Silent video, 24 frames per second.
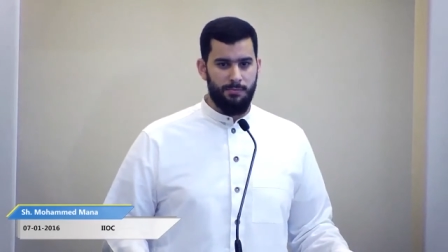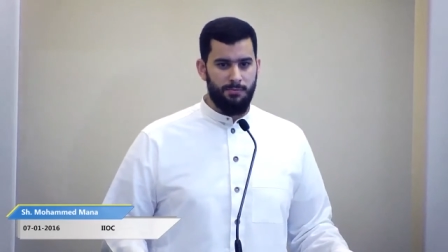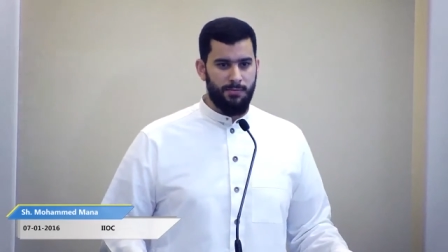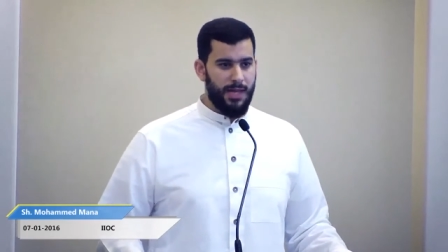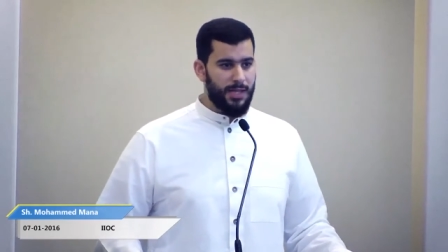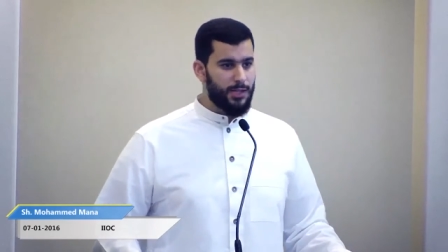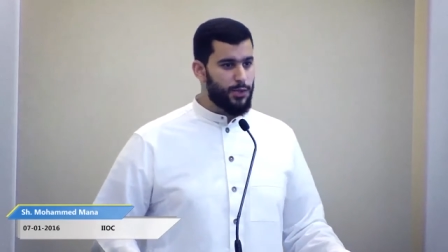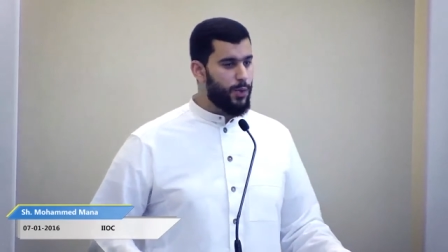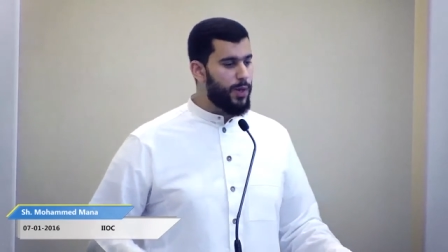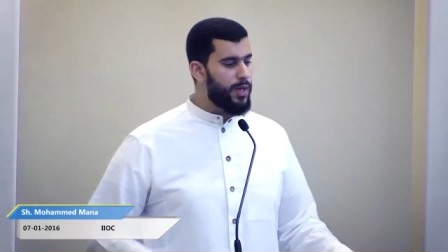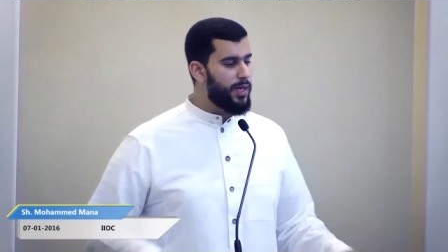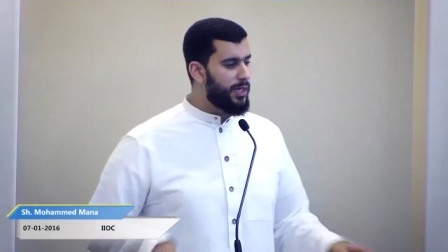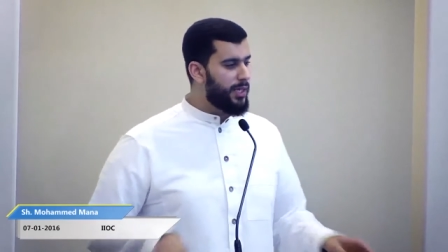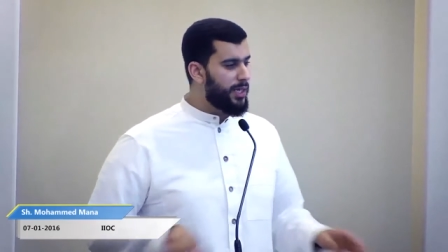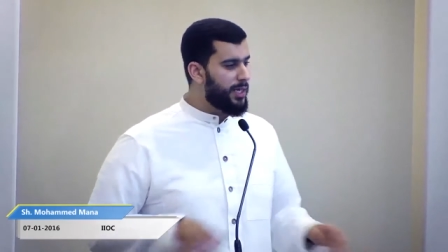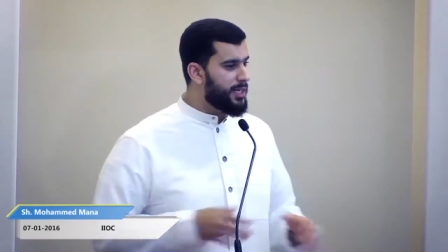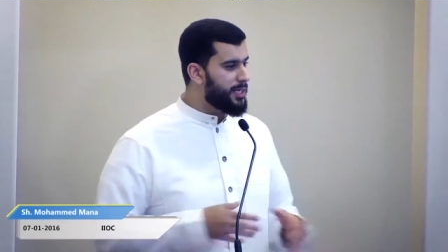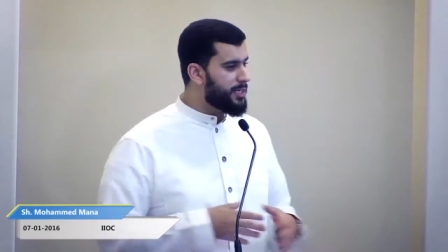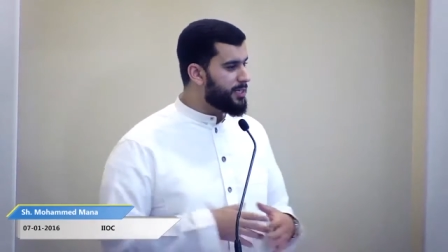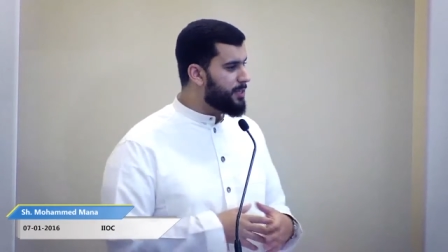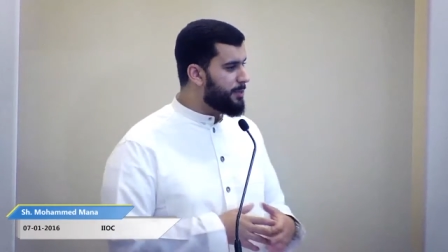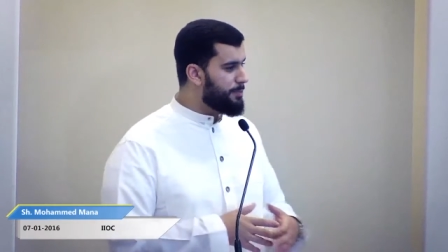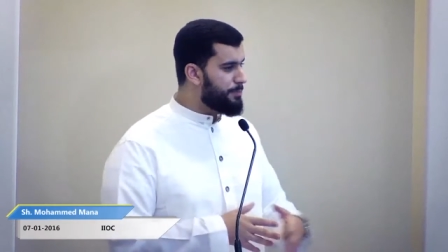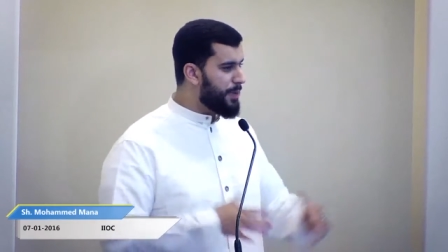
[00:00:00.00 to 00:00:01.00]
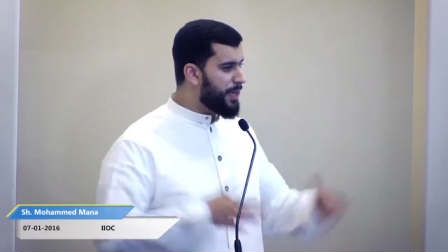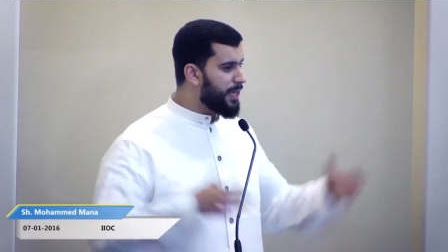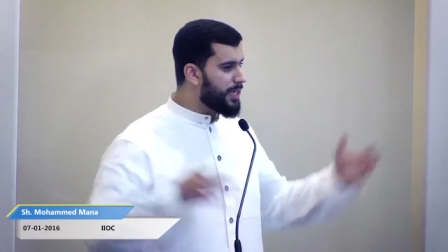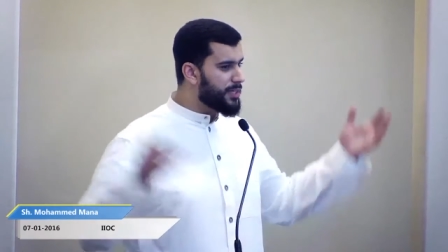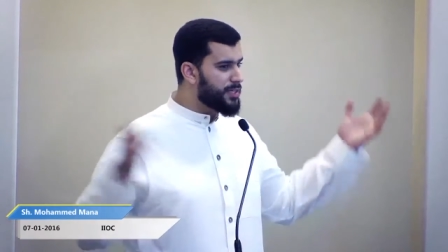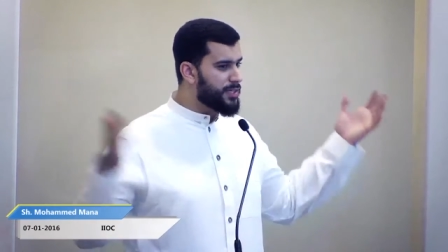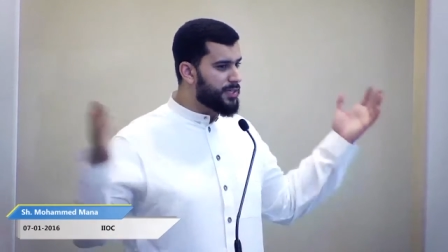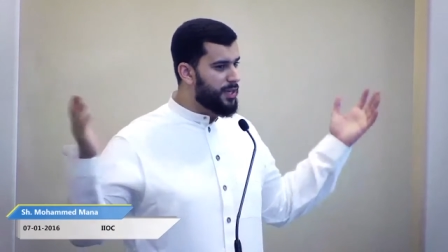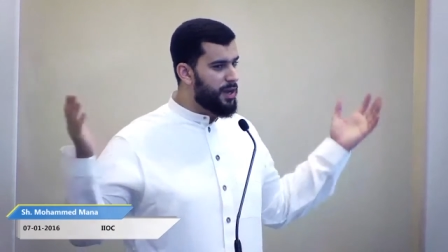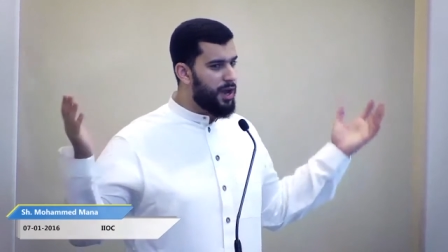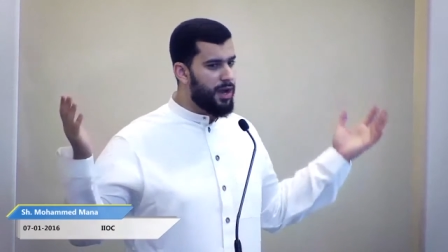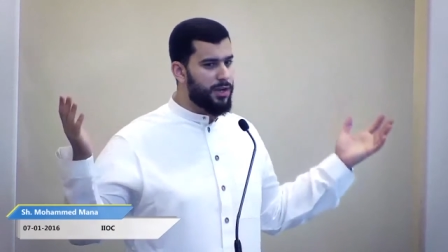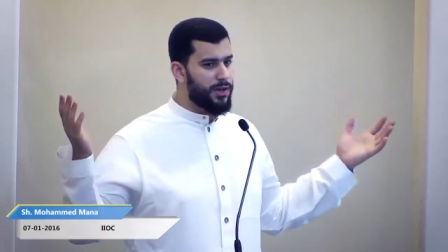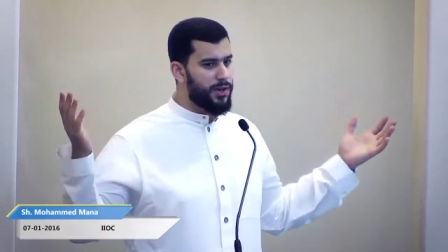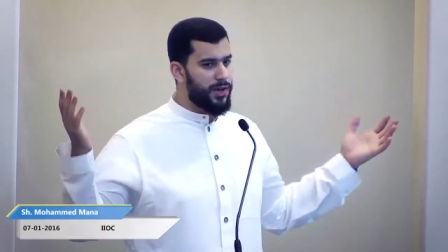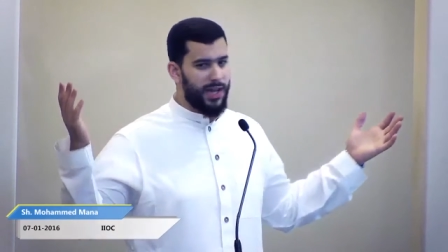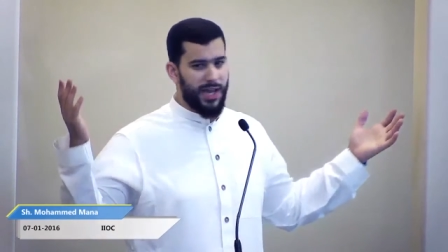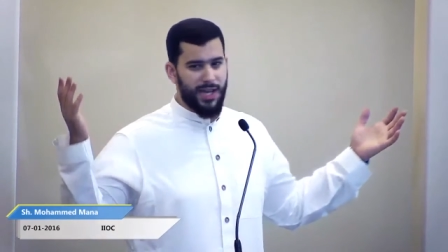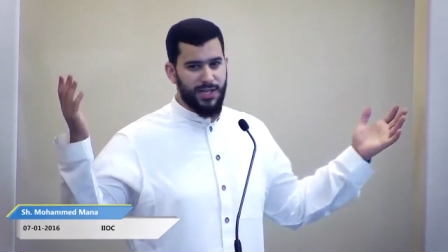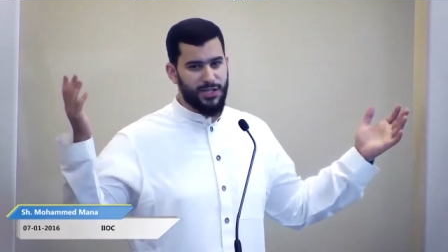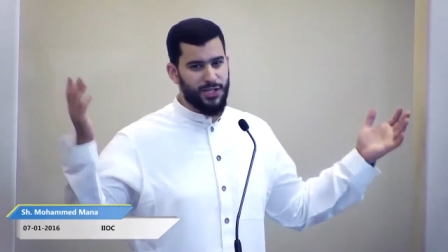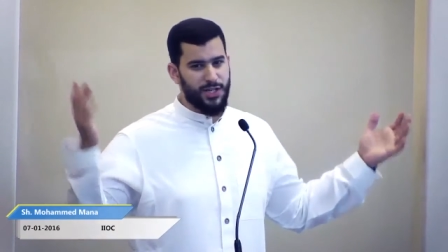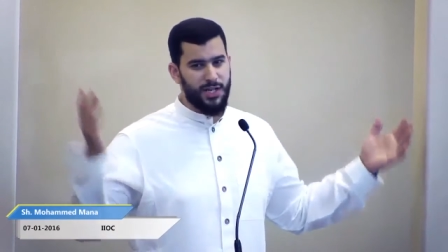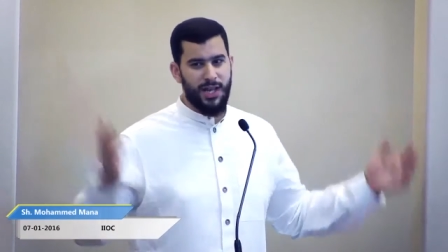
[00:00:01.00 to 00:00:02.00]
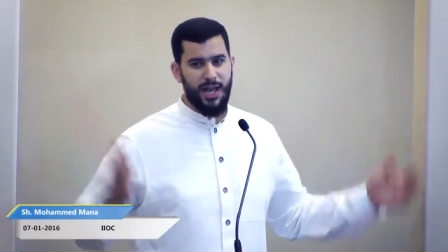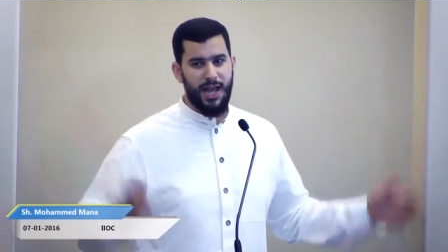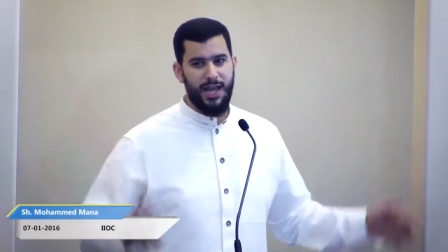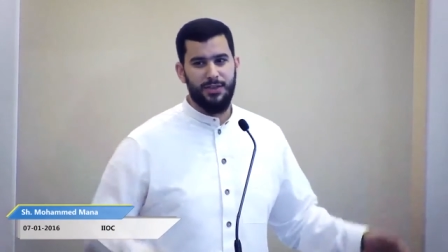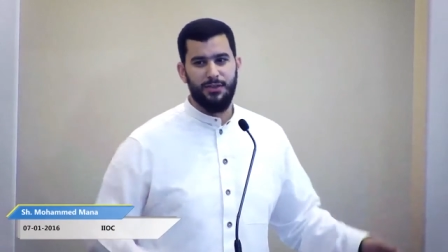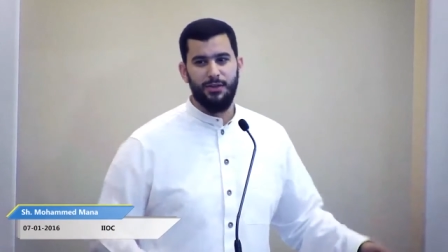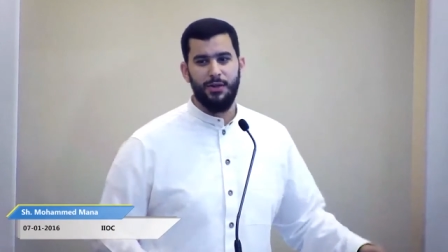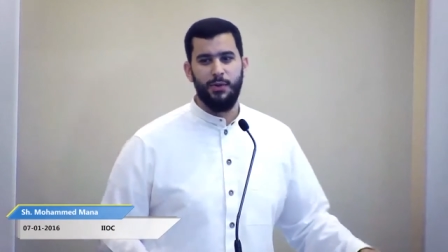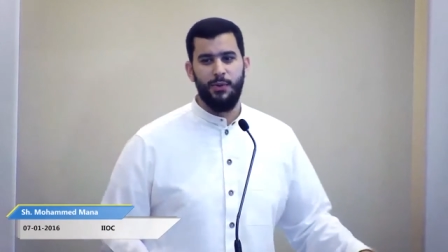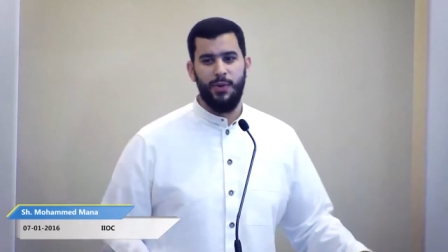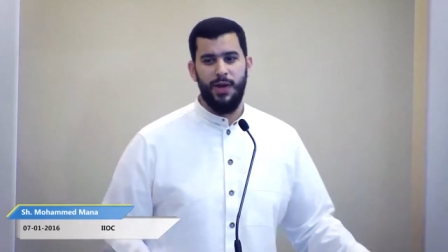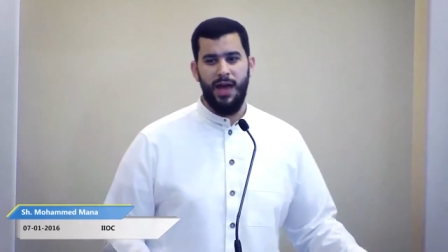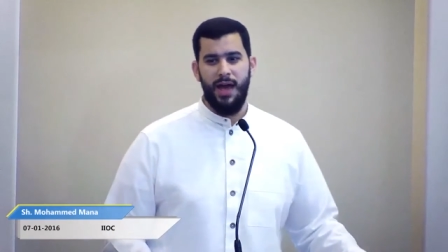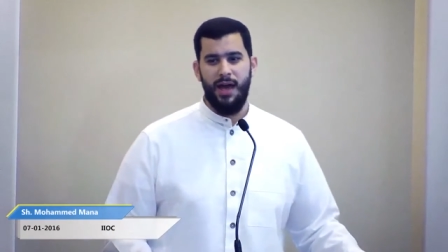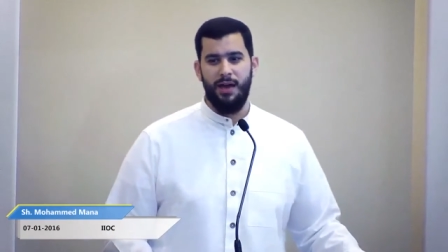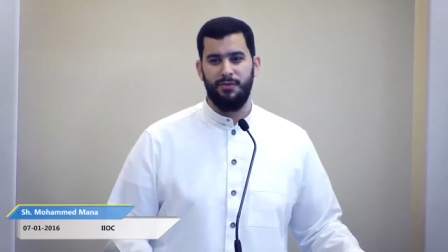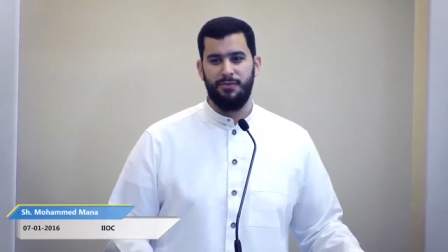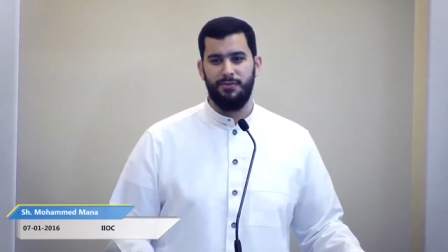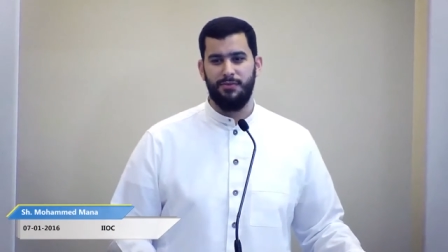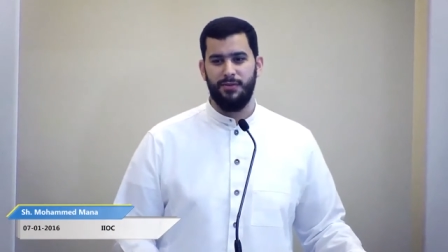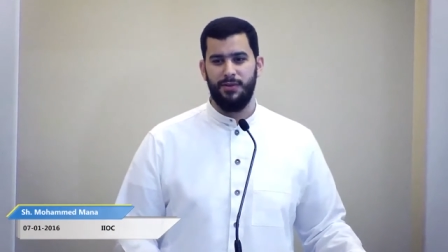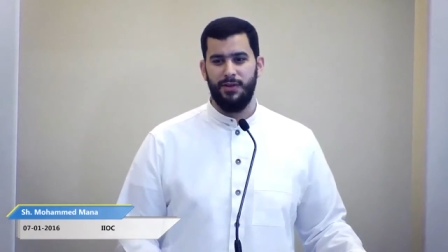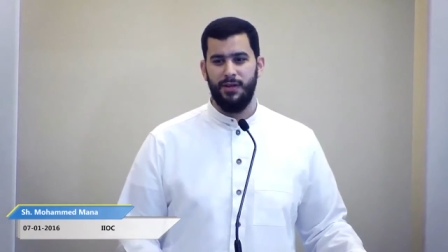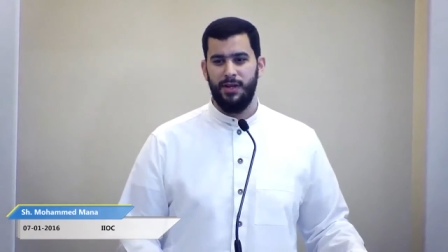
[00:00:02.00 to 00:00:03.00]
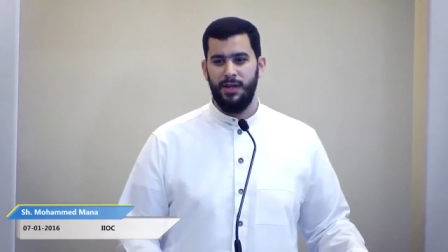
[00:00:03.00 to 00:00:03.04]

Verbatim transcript: That's why Eid is the biggest congregation and gathering we have.